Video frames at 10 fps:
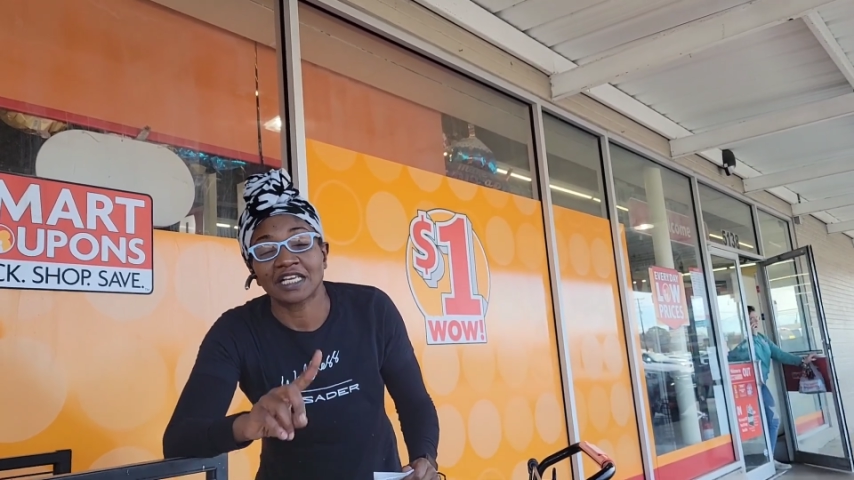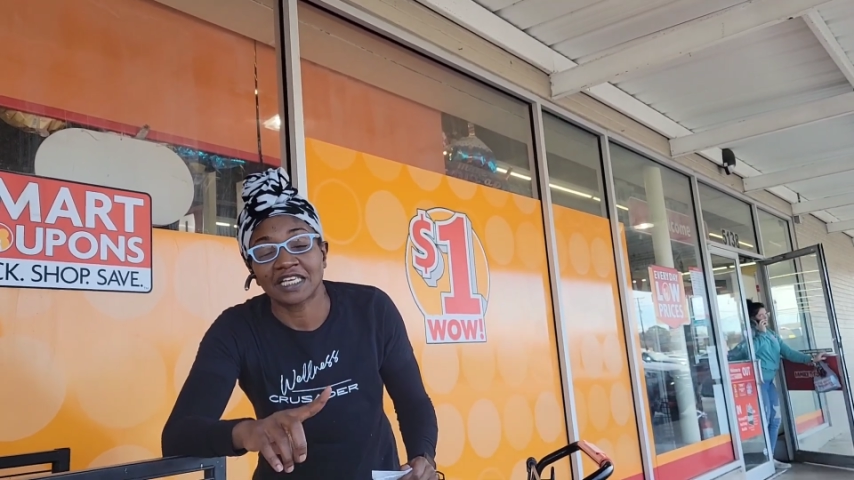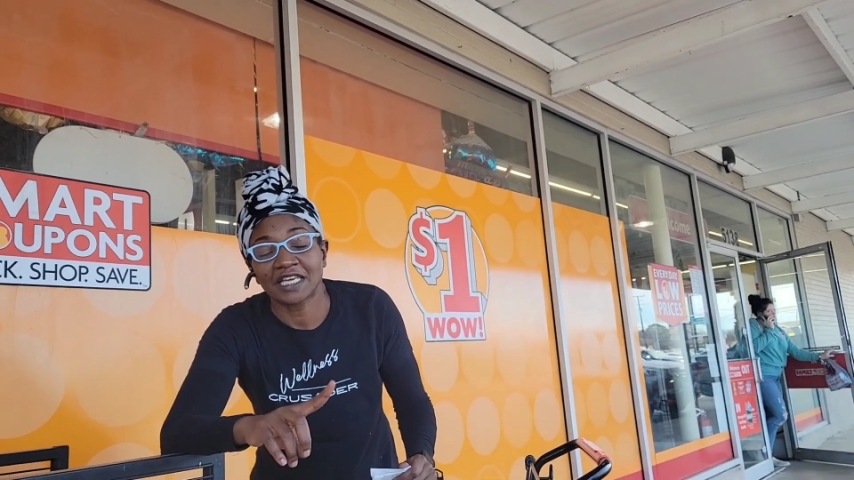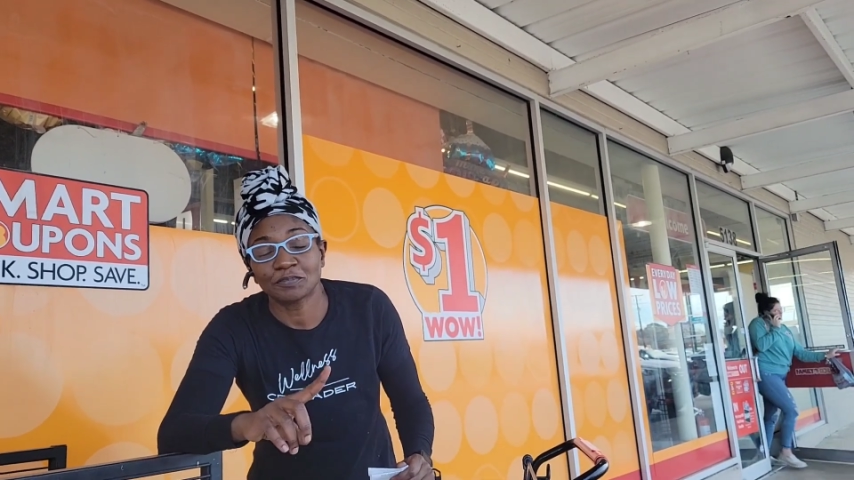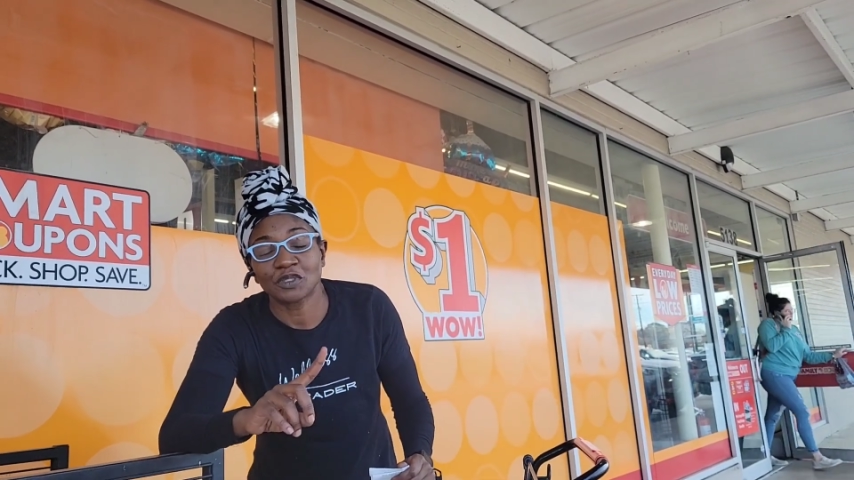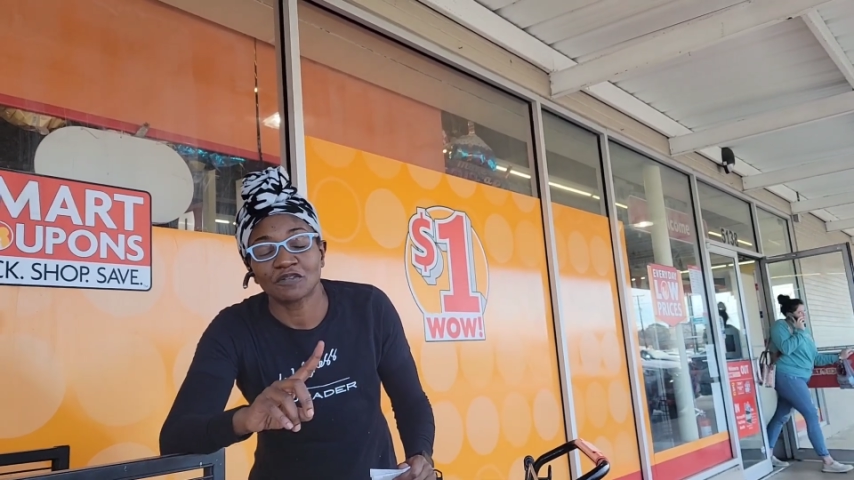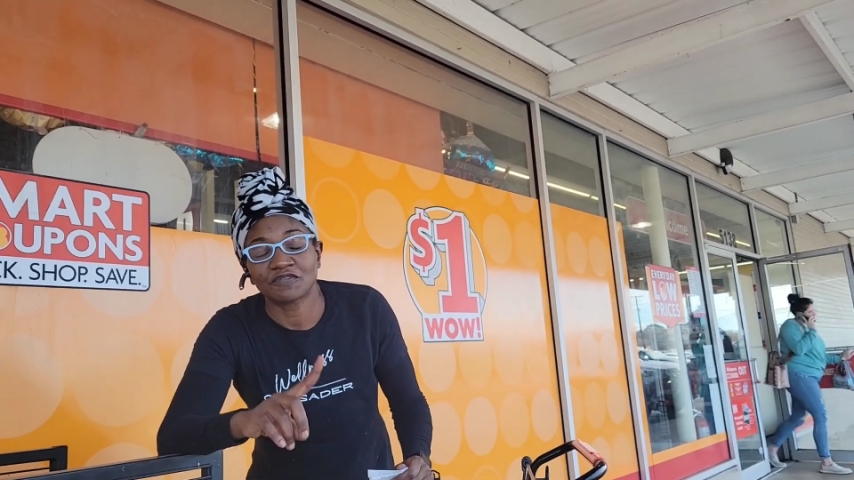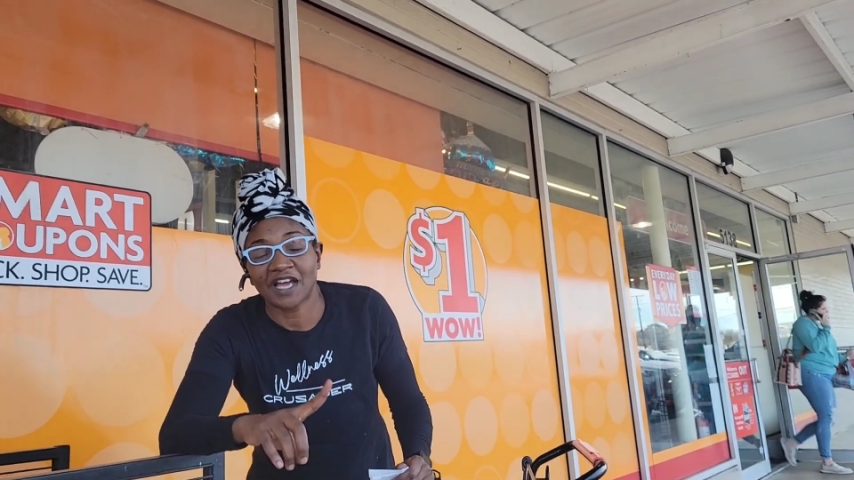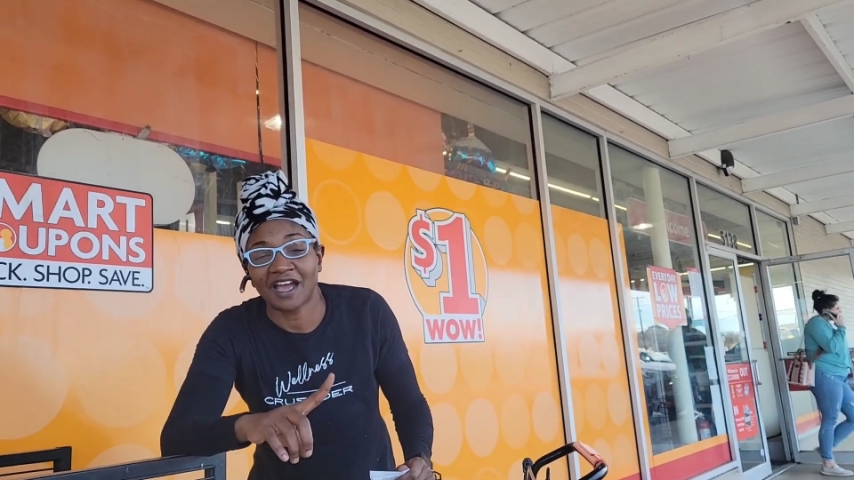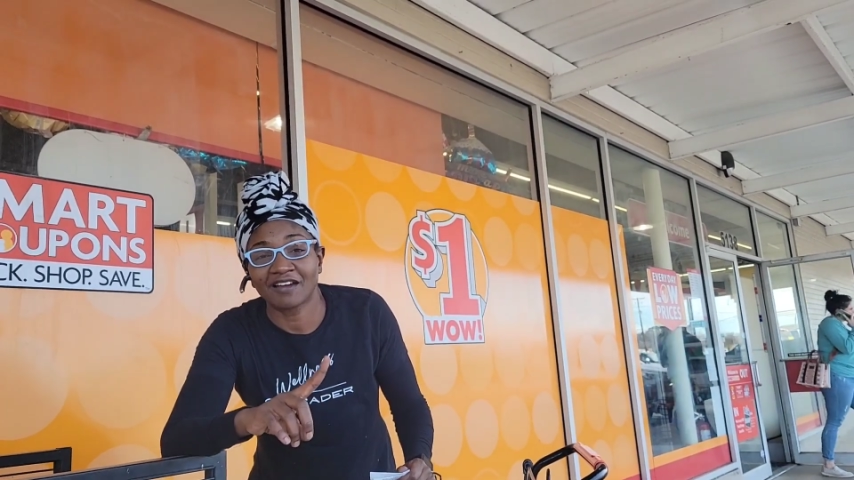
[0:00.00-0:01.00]
Click the
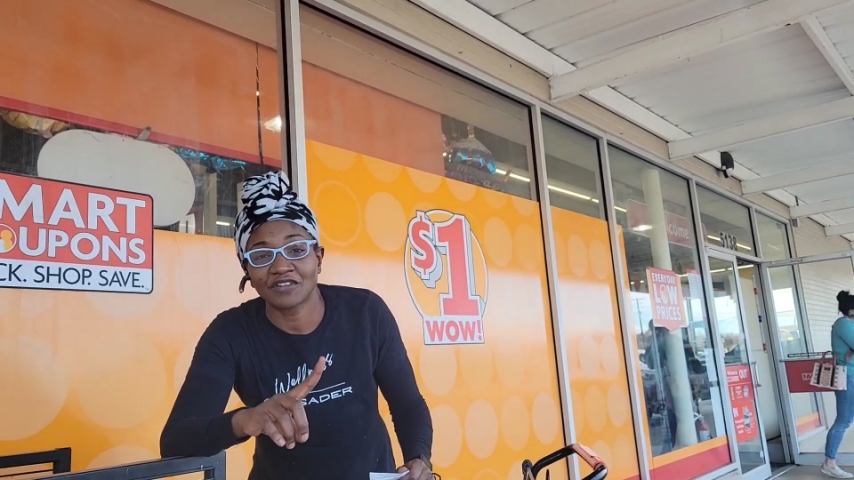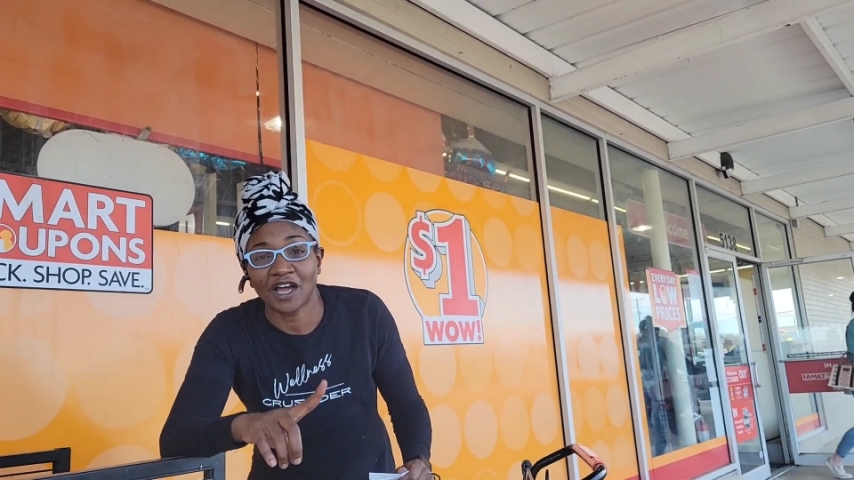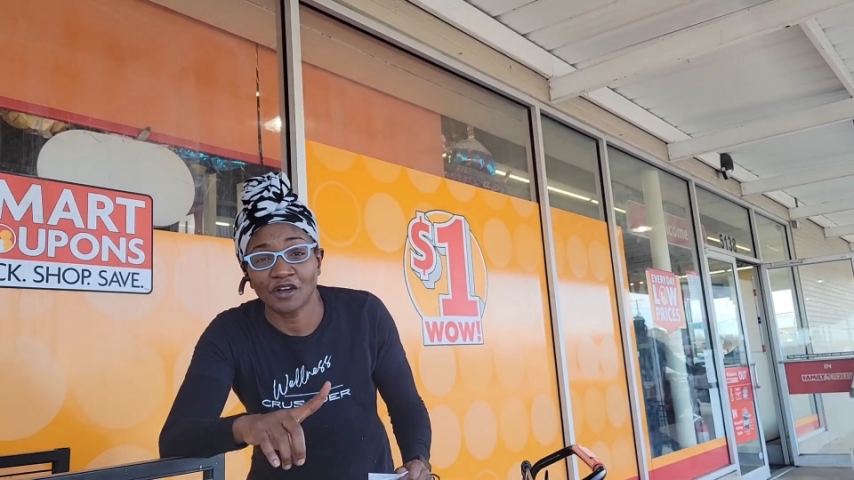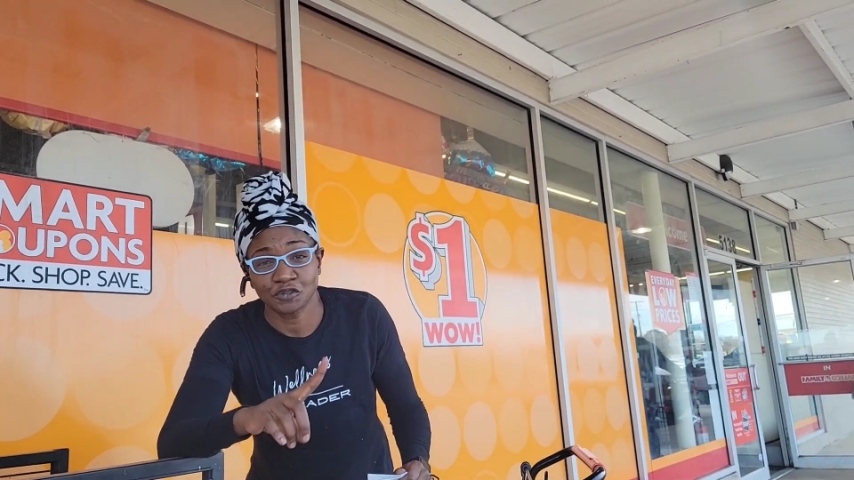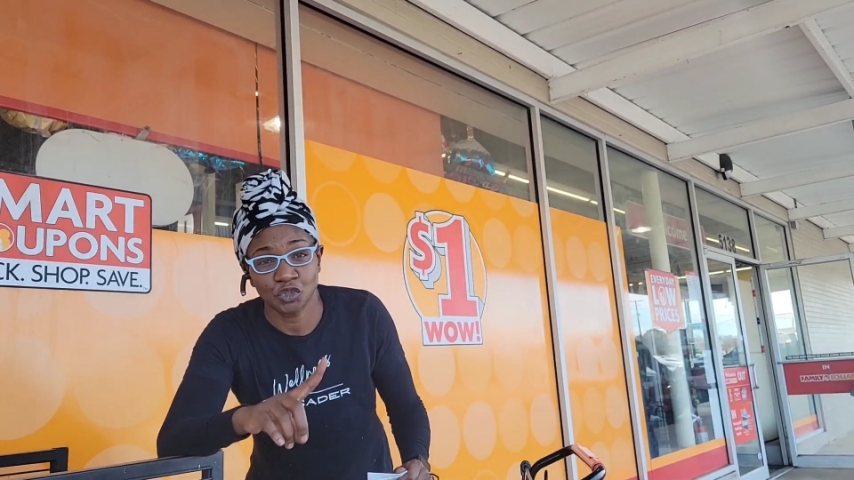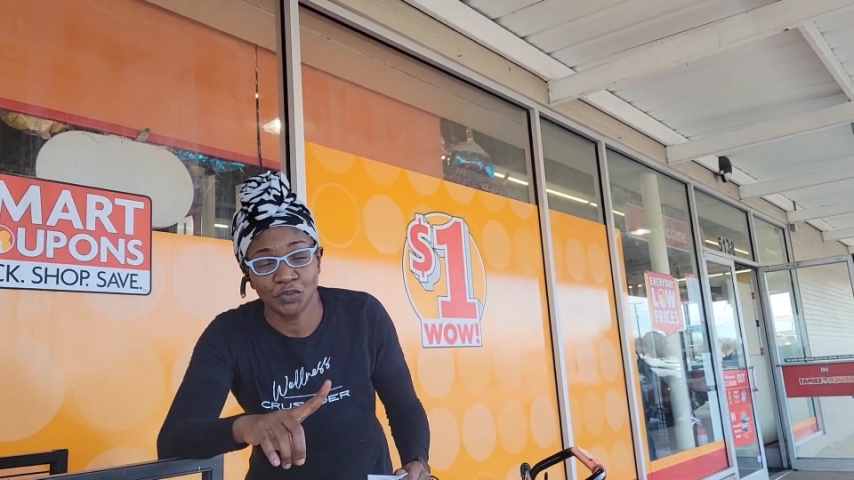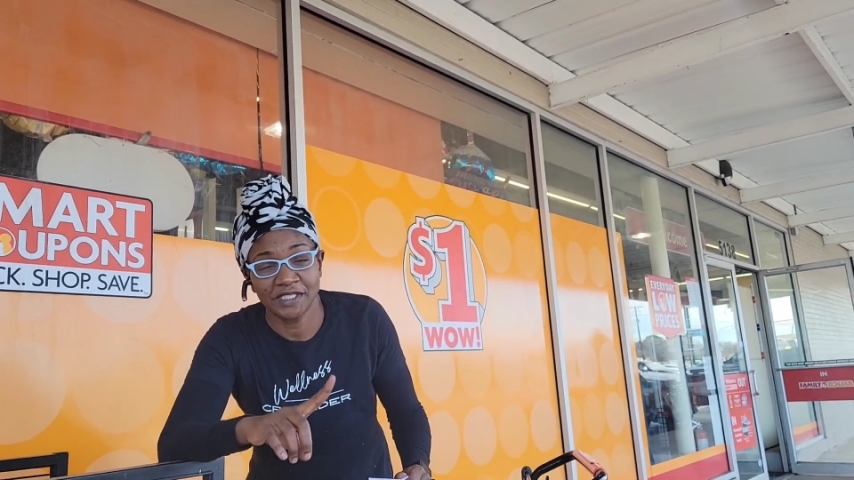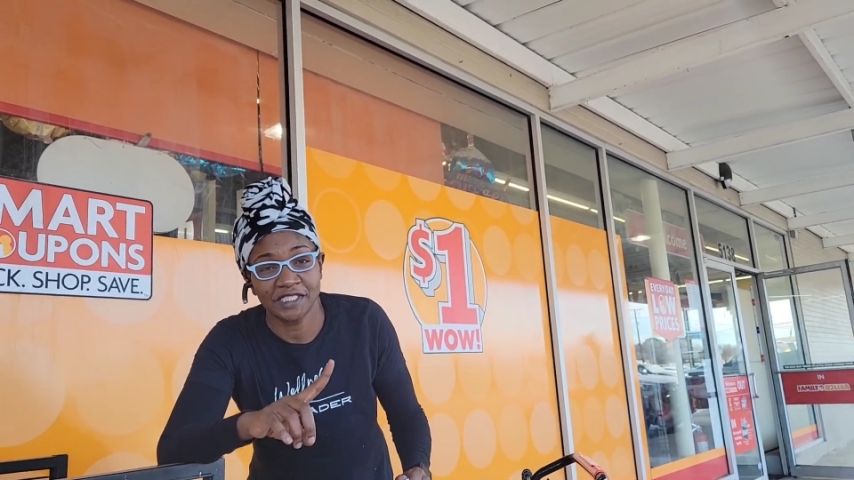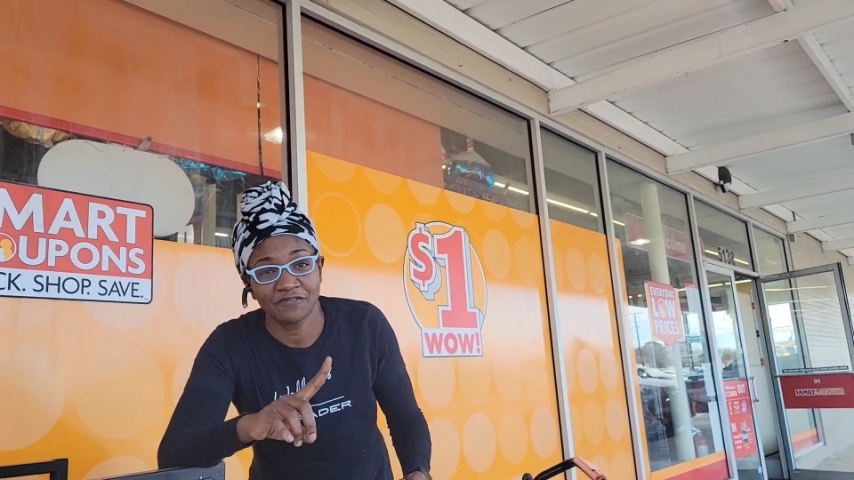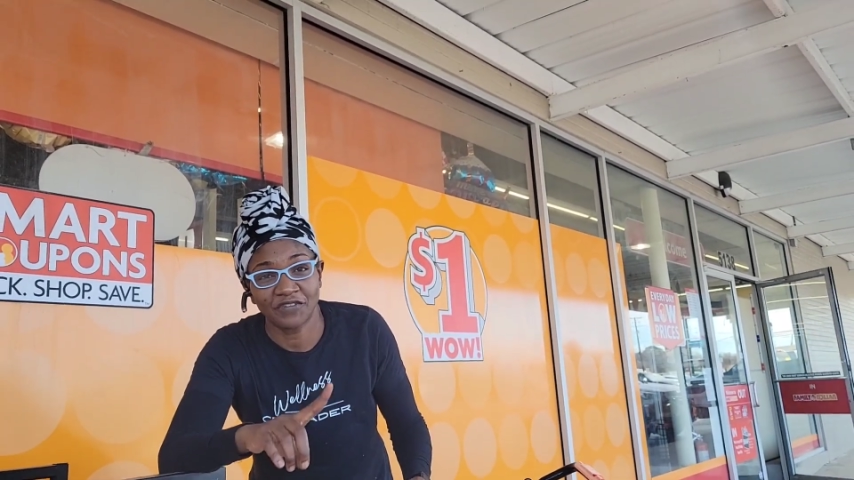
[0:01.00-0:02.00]
5 off
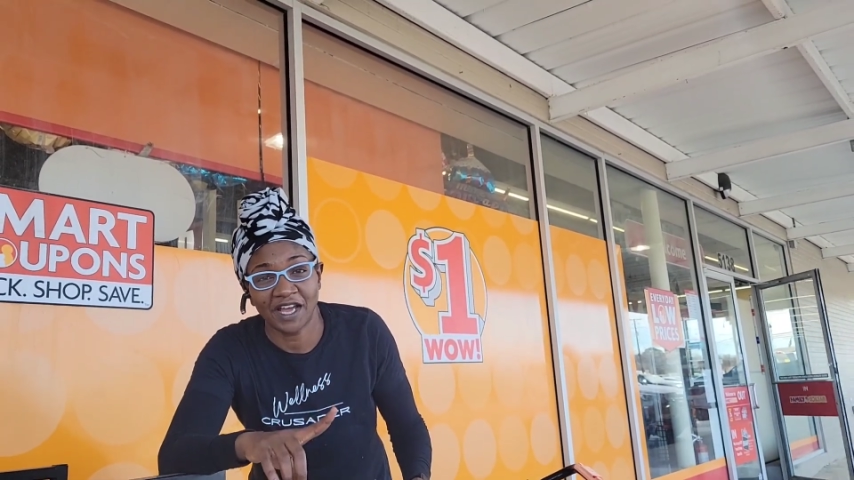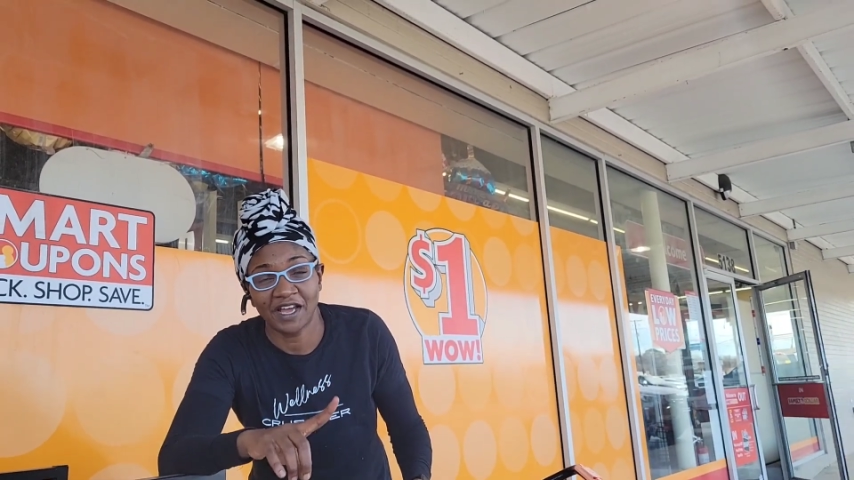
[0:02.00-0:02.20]
$25